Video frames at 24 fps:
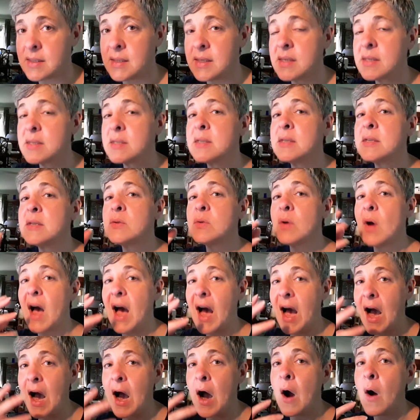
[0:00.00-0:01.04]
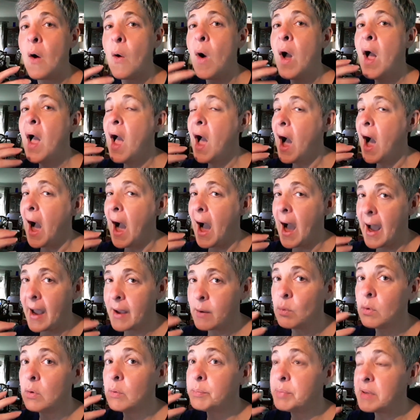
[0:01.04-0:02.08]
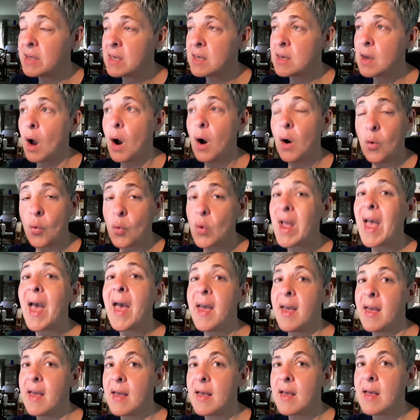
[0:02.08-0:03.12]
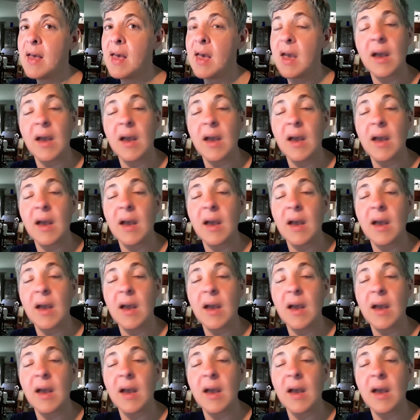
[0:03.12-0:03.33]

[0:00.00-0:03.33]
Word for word: This is how I will be okay.